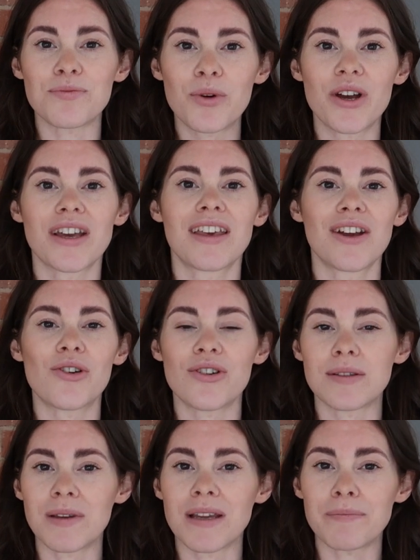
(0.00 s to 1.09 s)
working or is
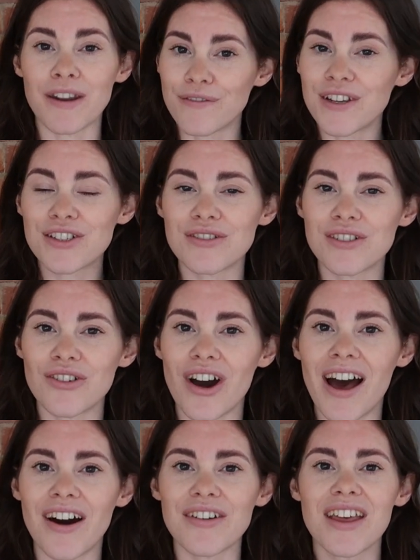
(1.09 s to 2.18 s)
being beneficial to your
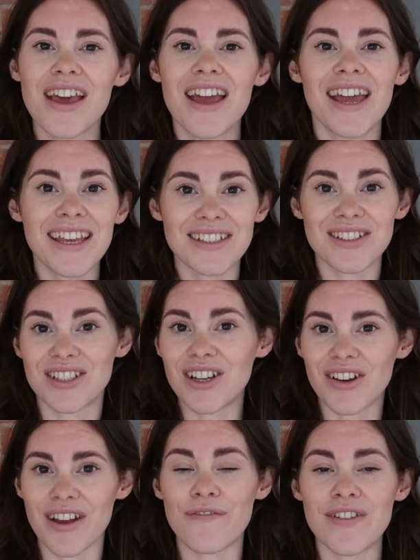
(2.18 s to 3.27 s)
health is to
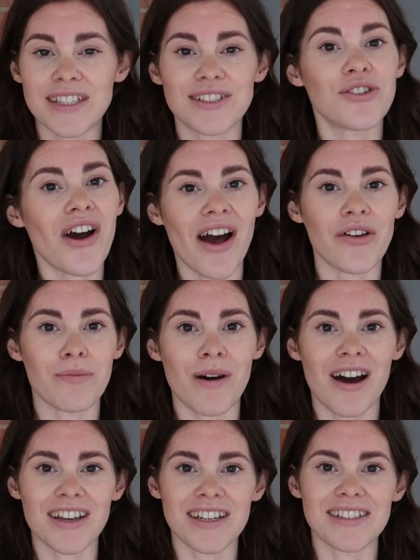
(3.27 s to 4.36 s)
look at physical health
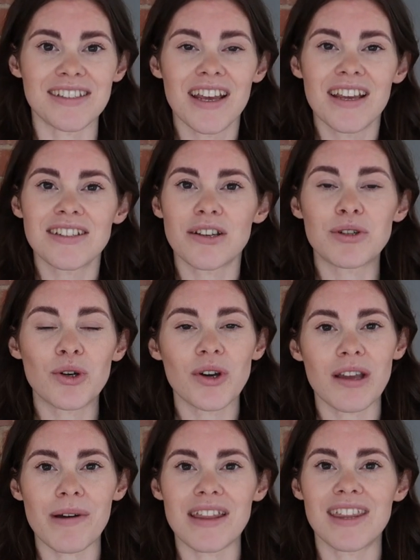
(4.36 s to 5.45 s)
markers. So we're talking
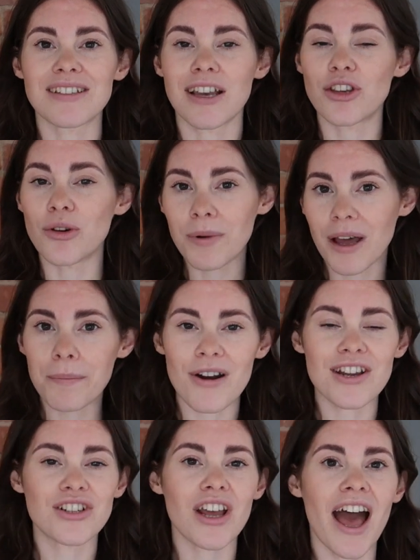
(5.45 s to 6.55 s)
about things like your blood
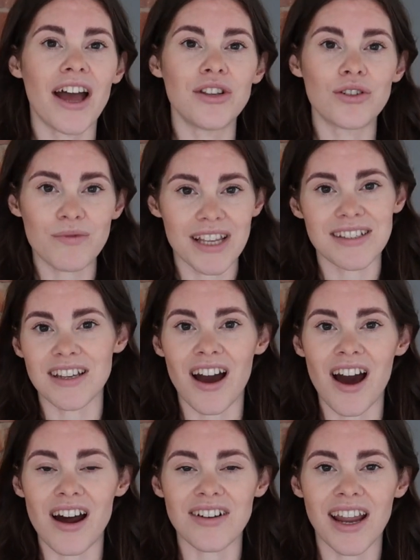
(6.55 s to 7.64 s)
pressure and your resting
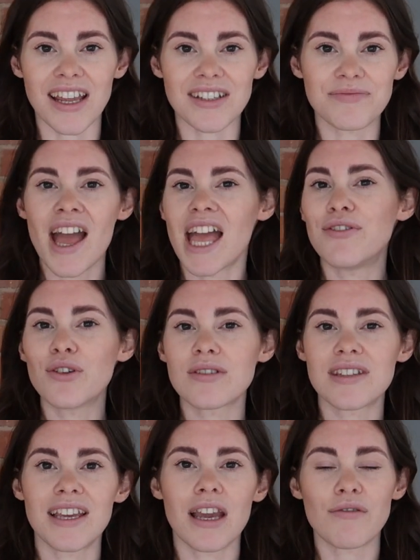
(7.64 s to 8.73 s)
heart rate. If you're
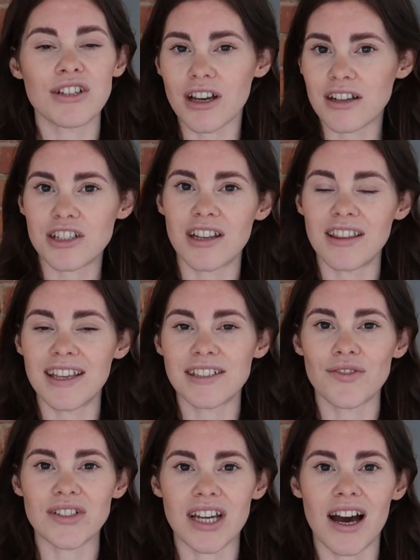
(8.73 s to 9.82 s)
seeing a reduction in these
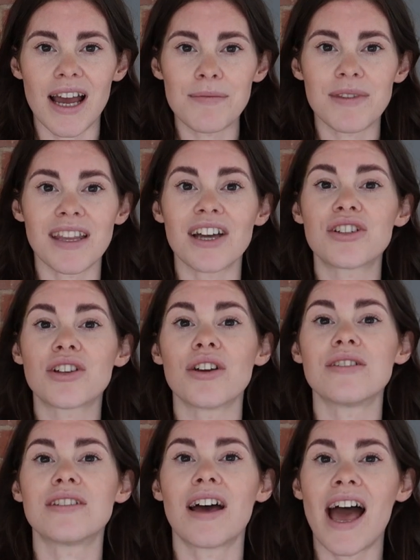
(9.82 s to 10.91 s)
over time, then that
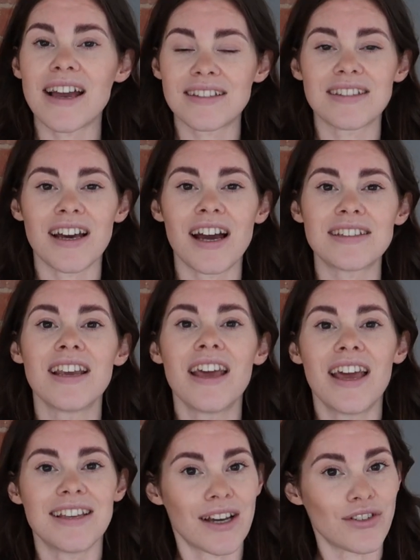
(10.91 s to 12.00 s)
shows that exercise
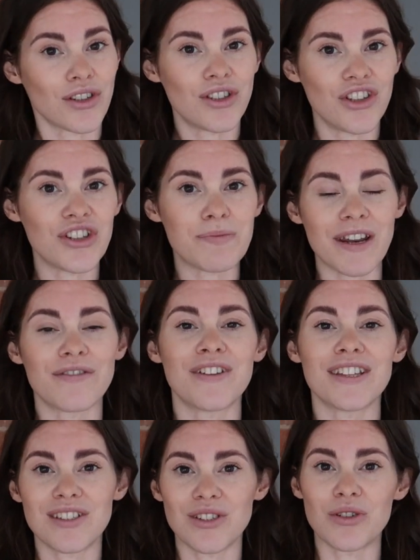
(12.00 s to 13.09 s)
is having a huge benefit
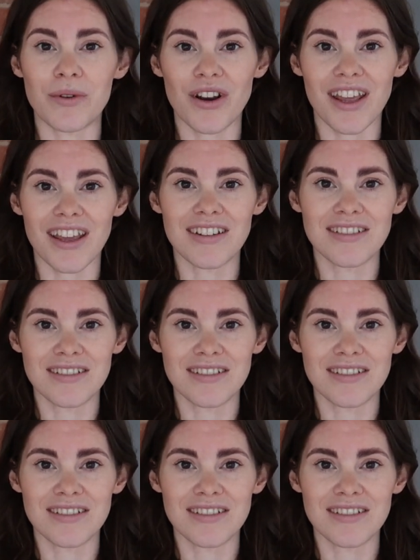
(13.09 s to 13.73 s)
to your body.